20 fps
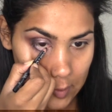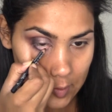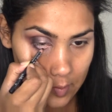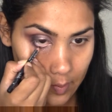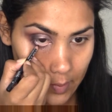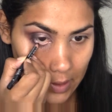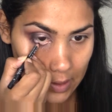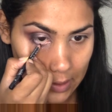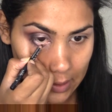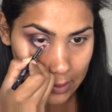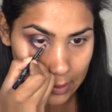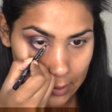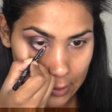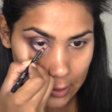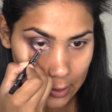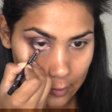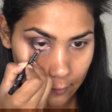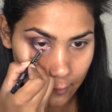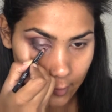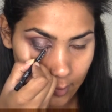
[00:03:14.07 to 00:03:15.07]
to make it
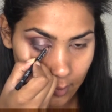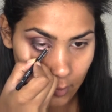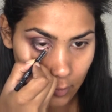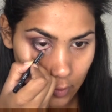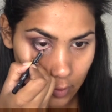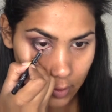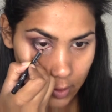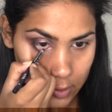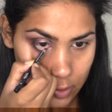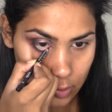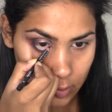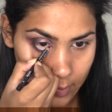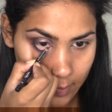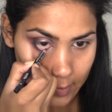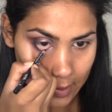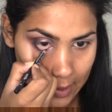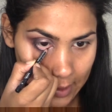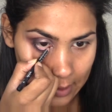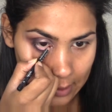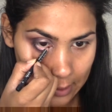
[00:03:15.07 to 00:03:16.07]
even more
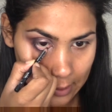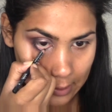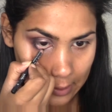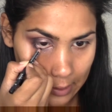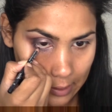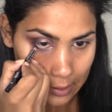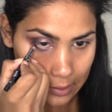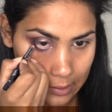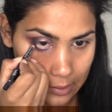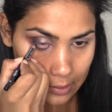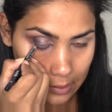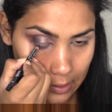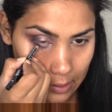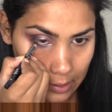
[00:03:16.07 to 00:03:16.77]
dramatic and